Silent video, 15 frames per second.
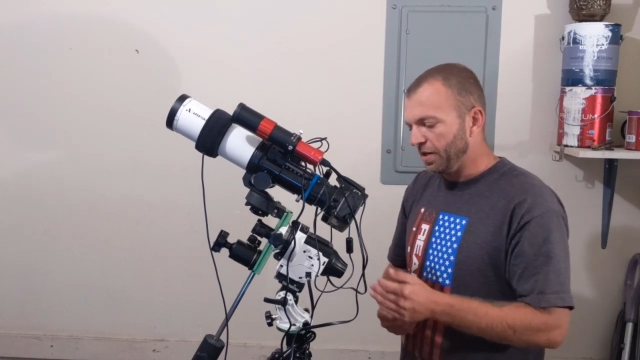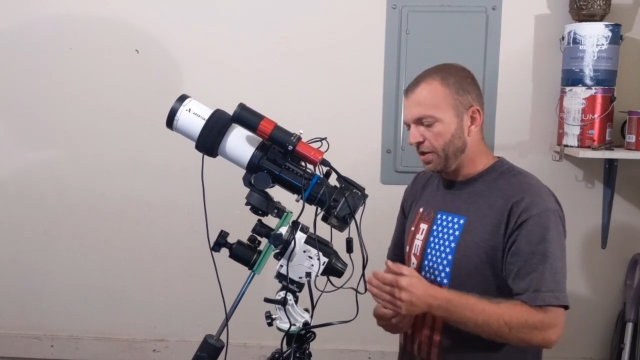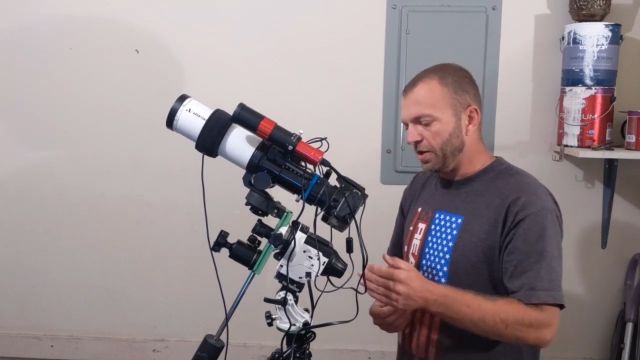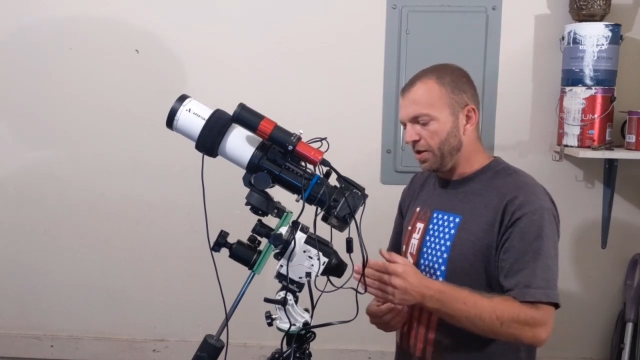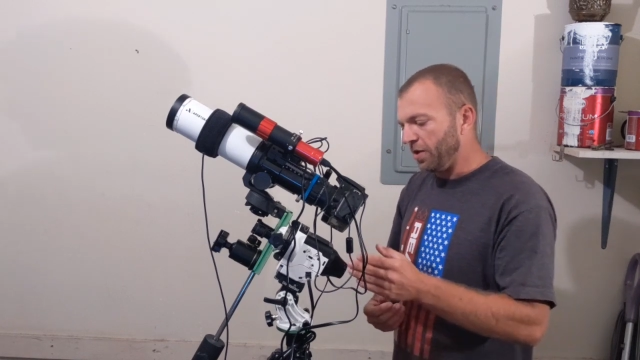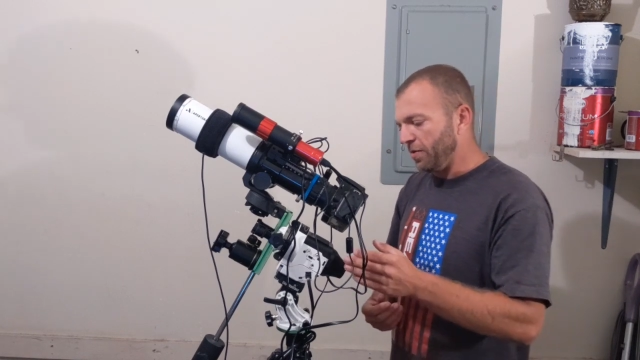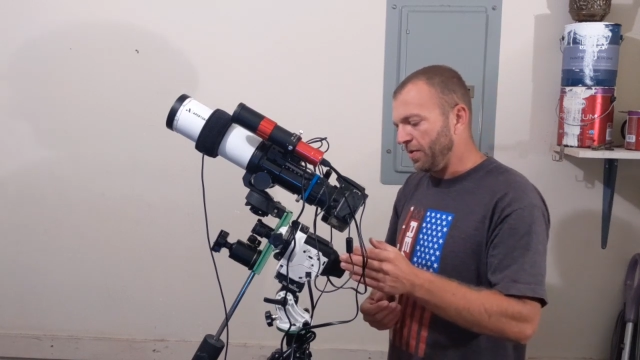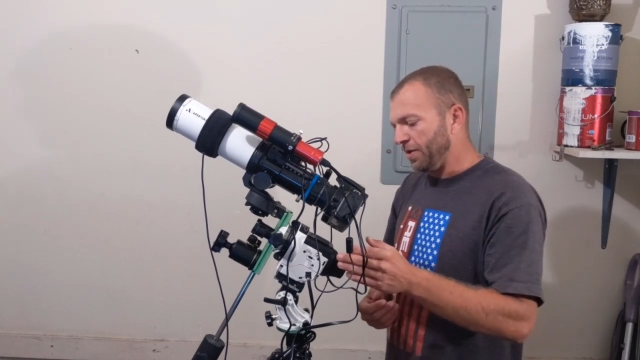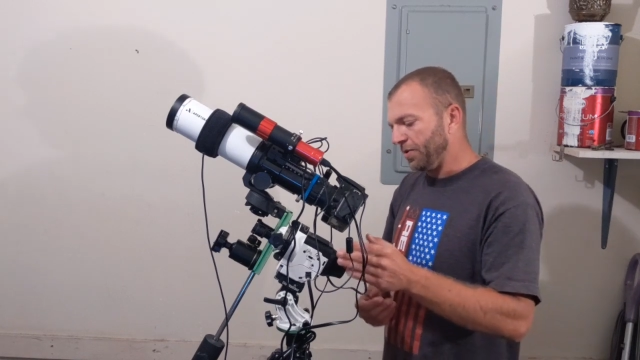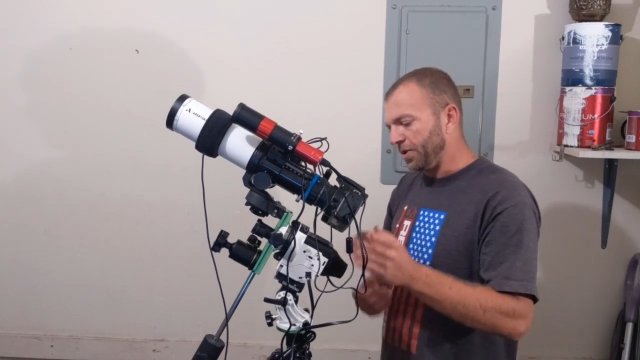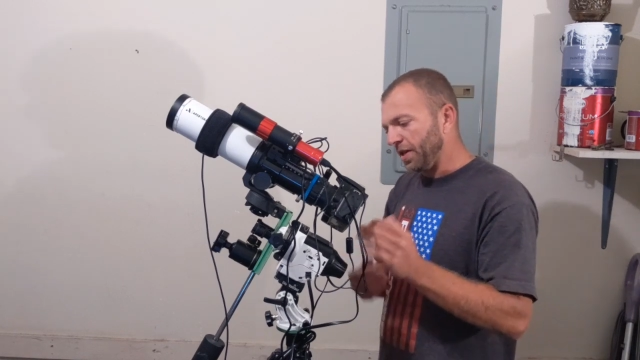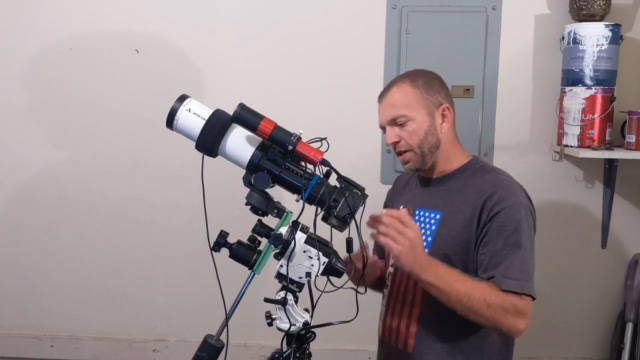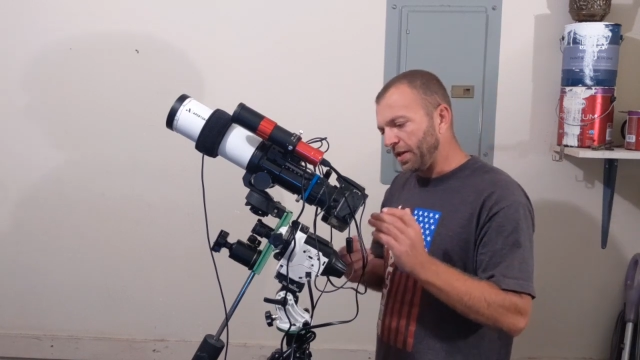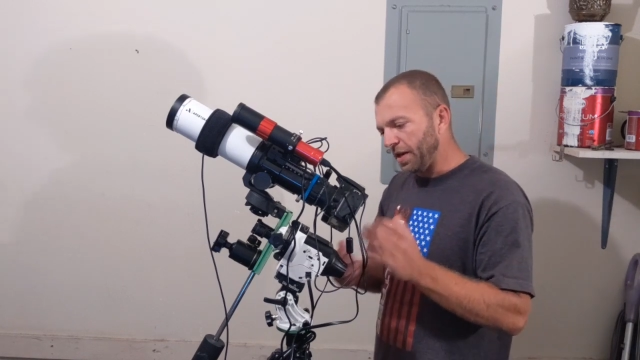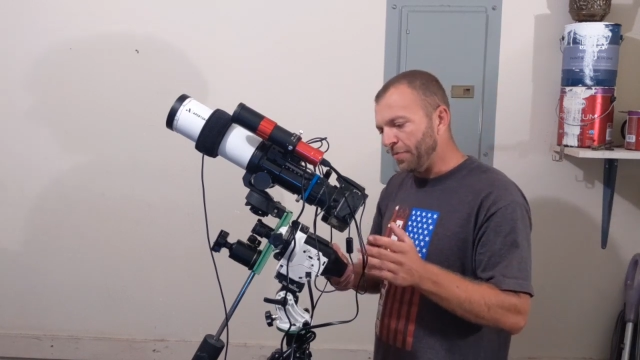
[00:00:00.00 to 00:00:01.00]
you know, I was
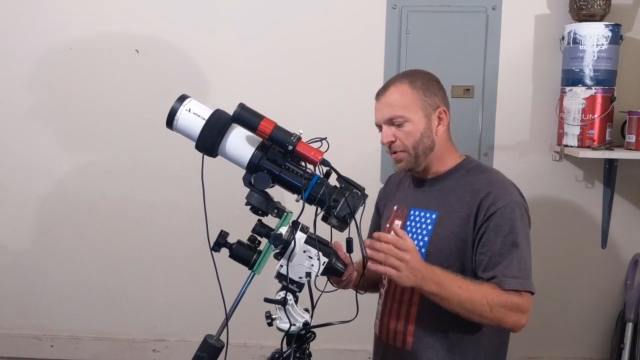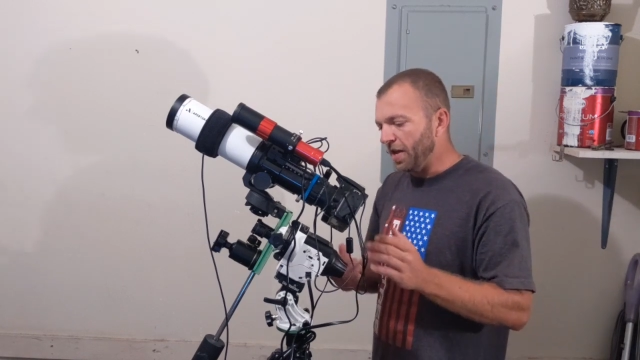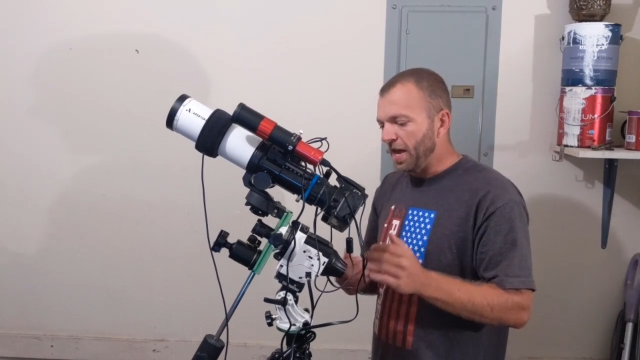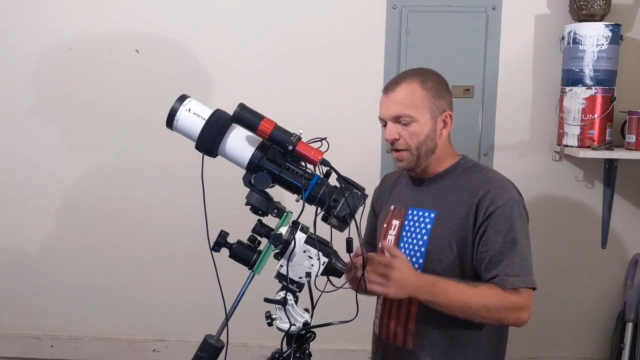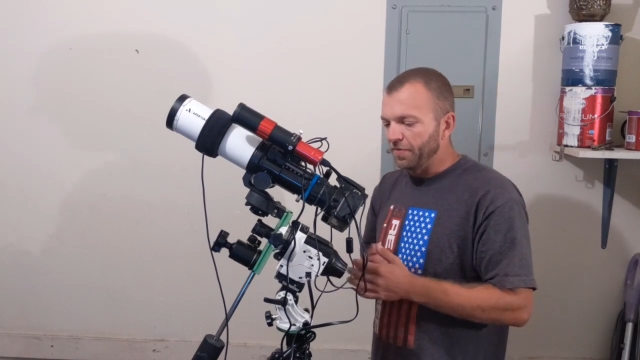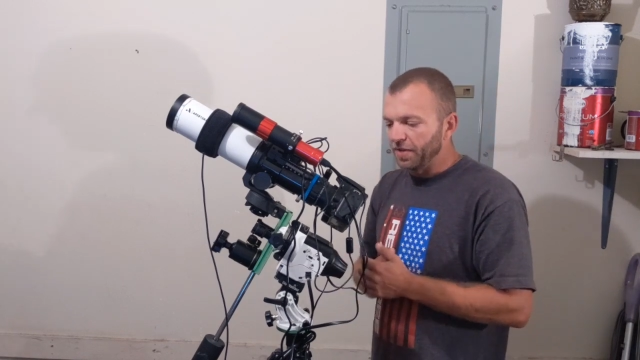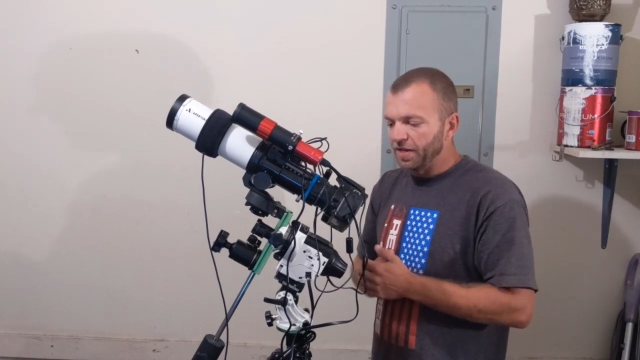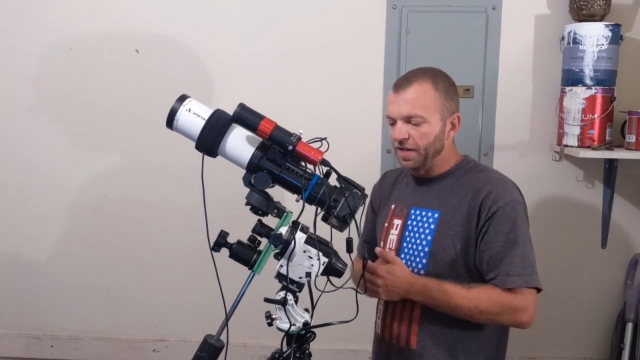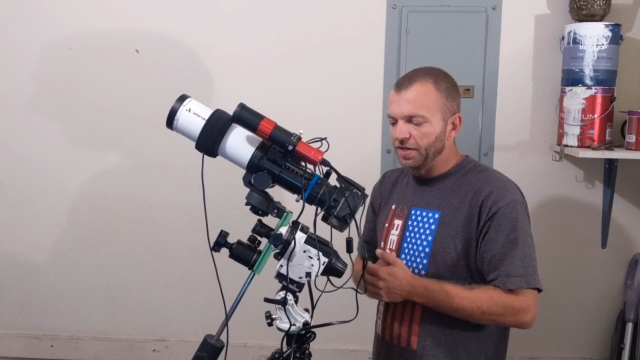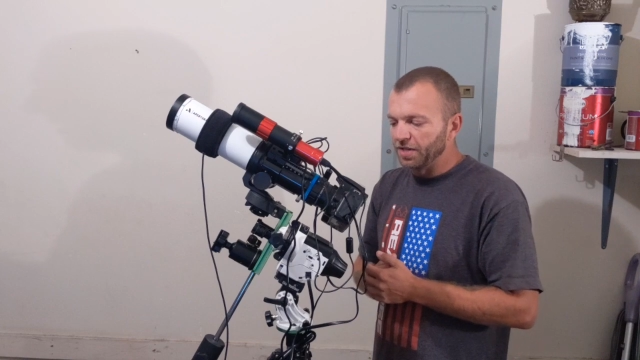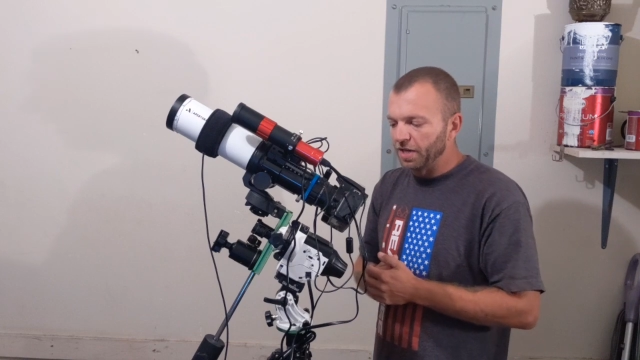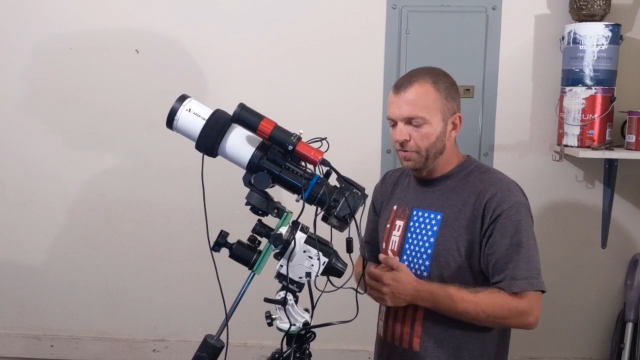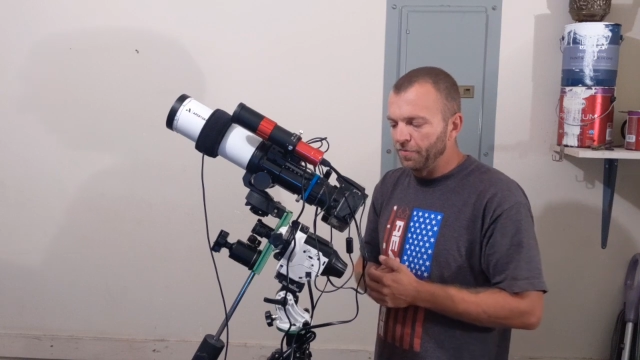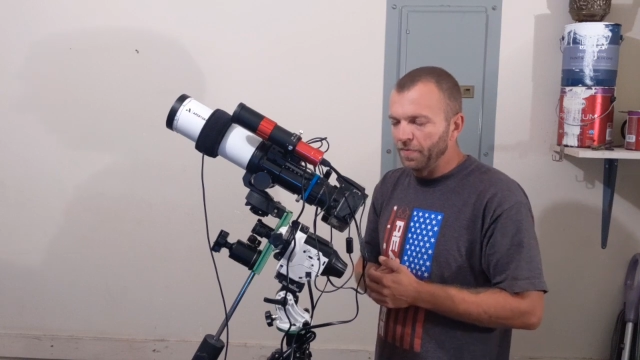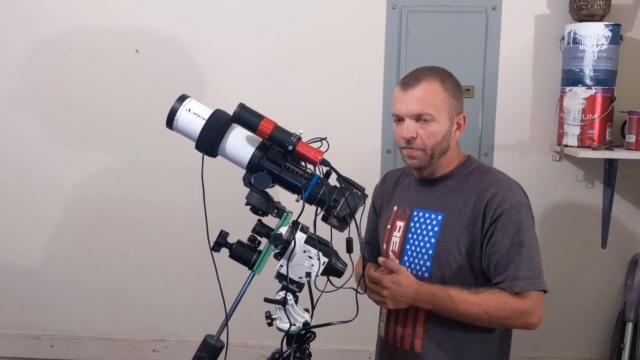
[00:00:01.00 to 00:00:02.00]
like, I'm gonna have to get
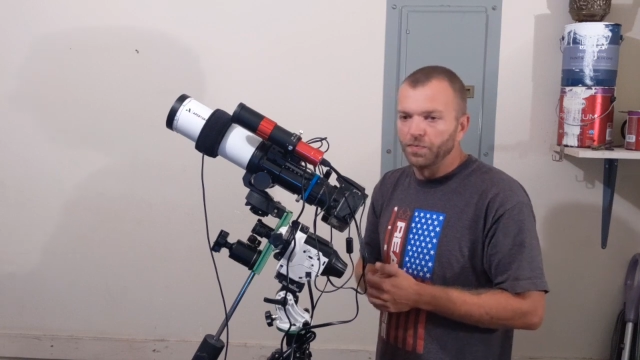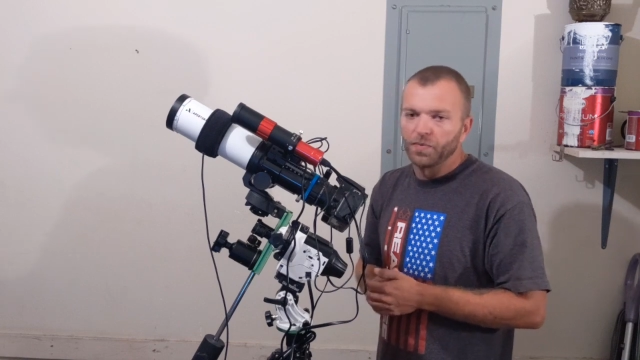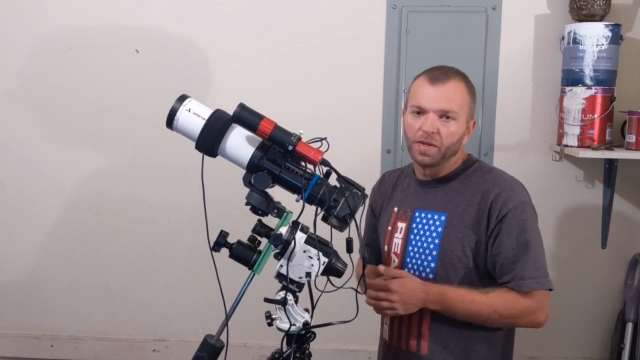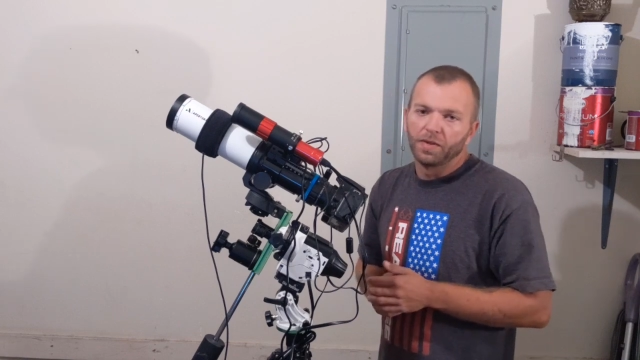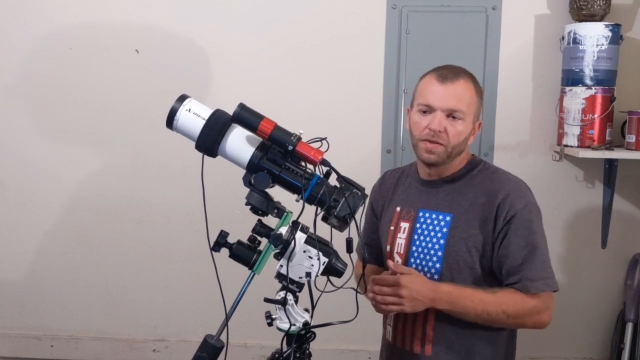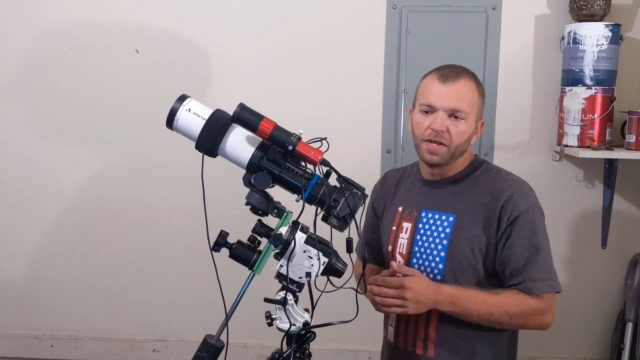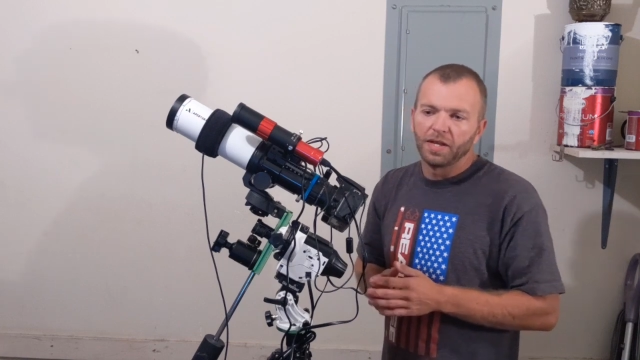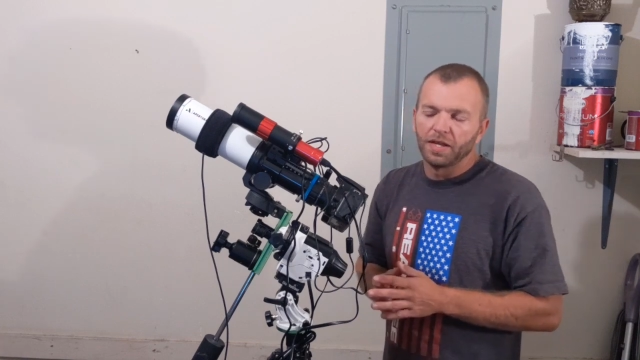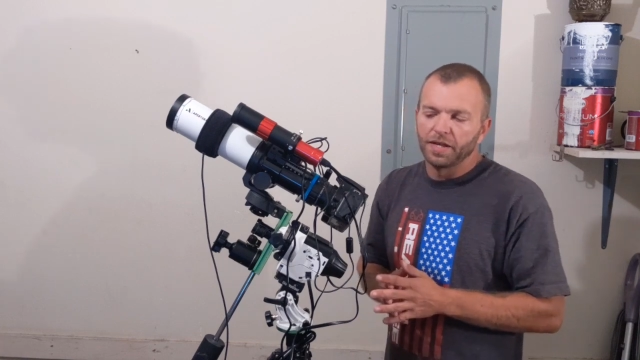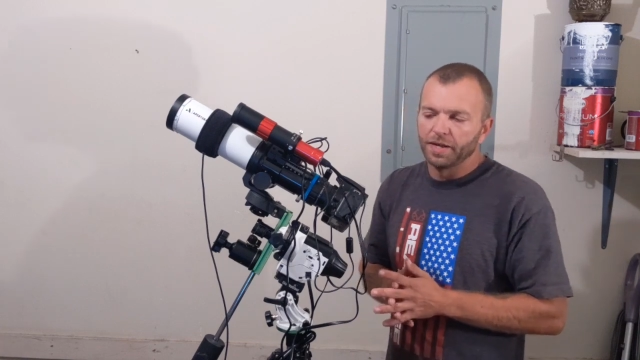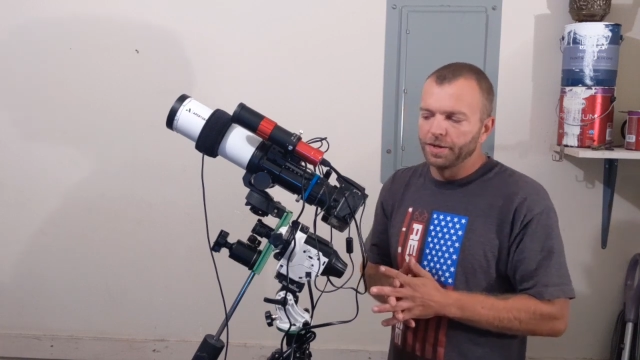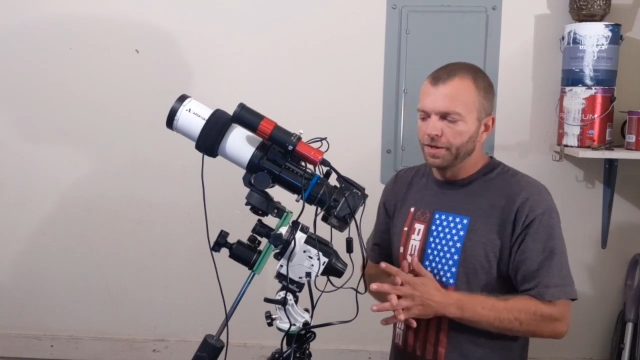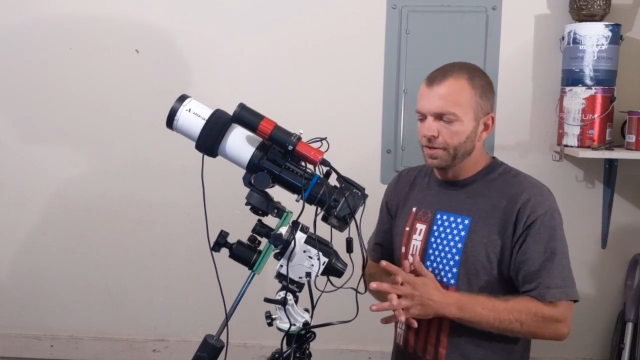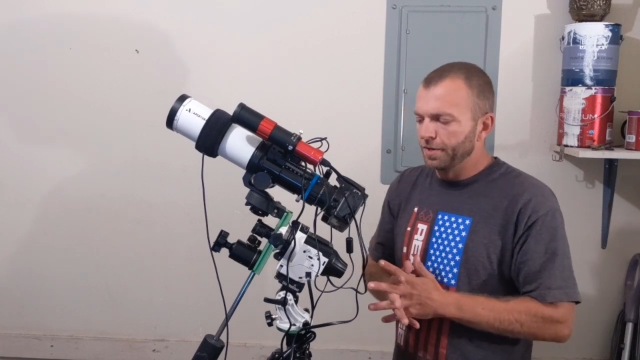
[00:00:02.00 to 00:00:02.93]
something. The